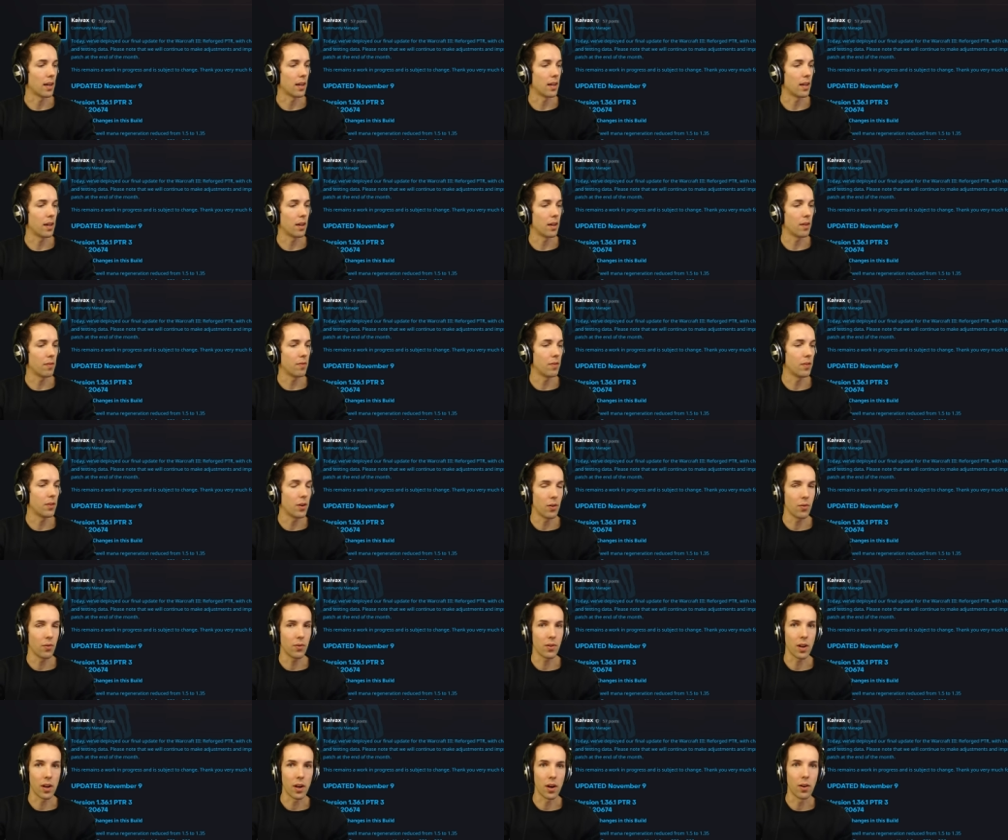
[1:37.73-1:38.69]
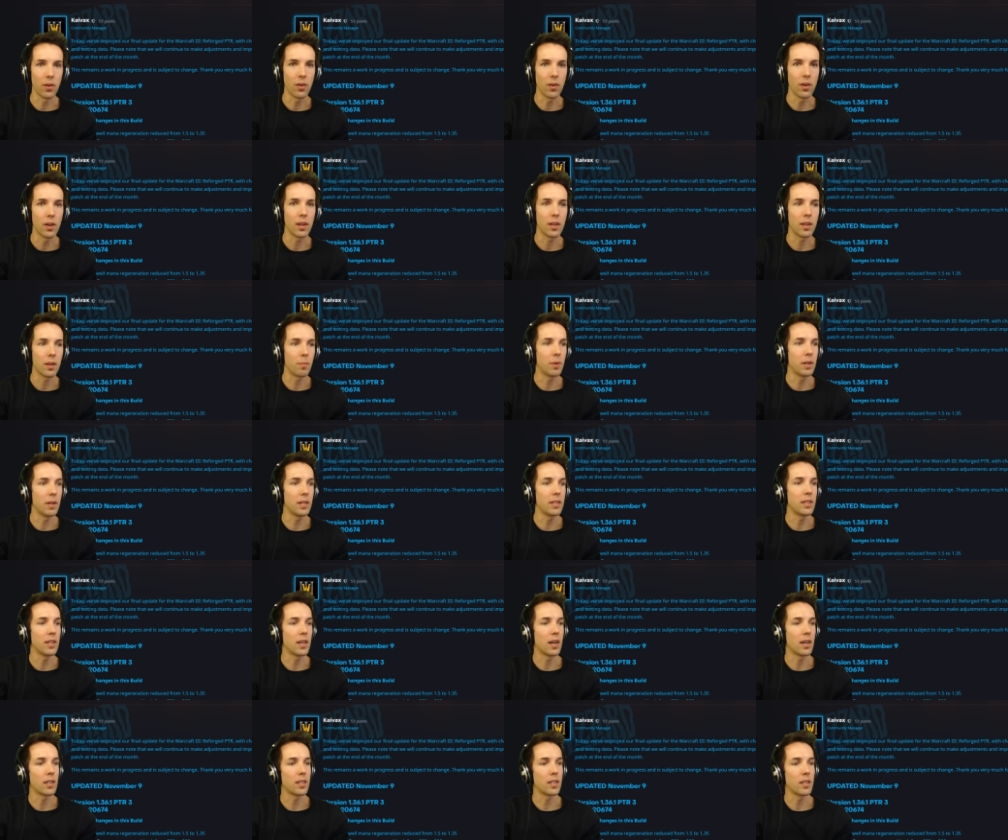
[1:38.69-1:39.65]
And if you don't know, the
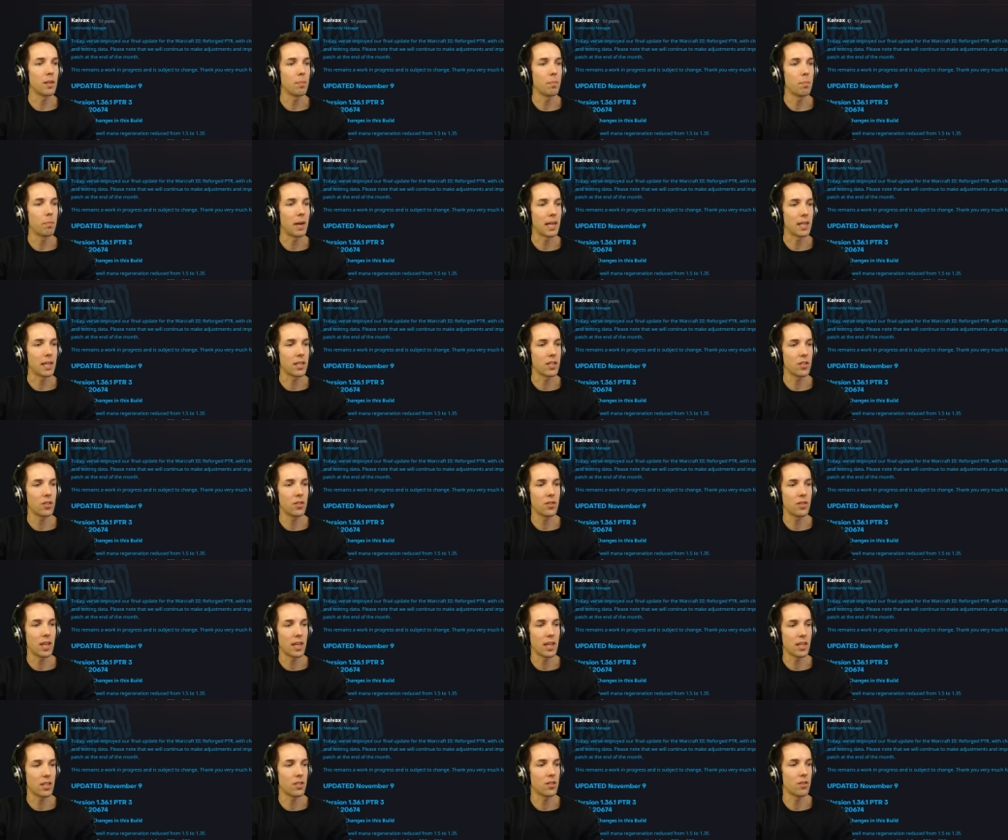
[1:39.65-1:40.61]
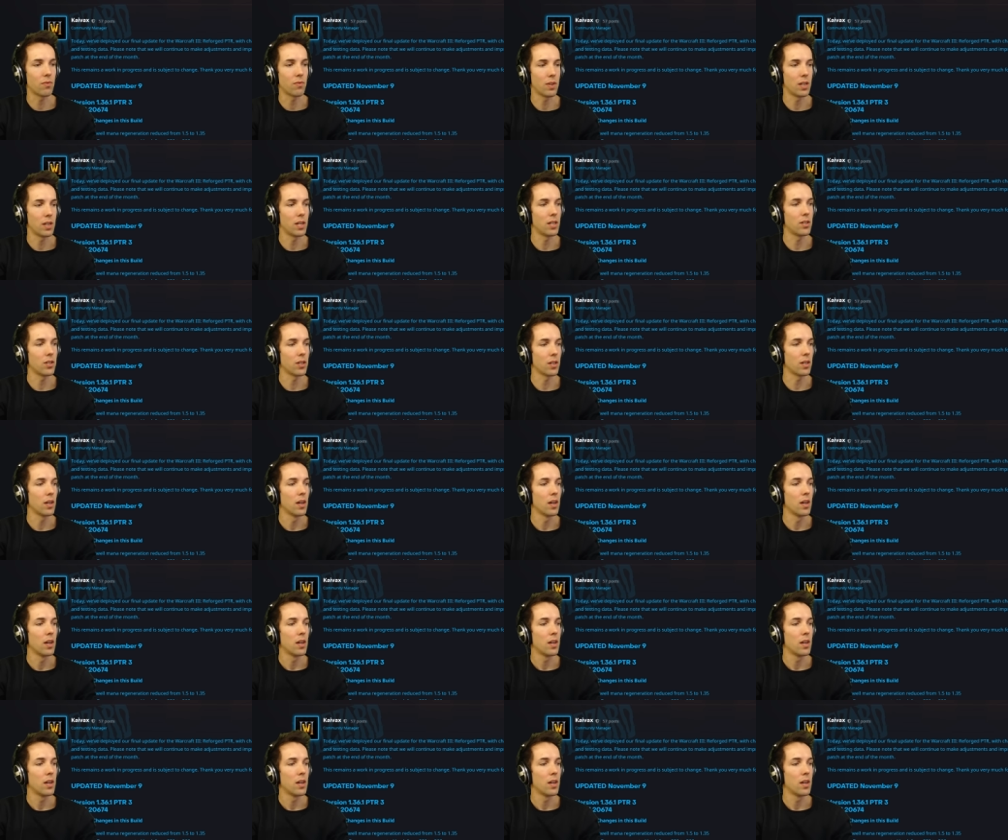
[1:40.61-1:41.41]
PTR is the patch test region.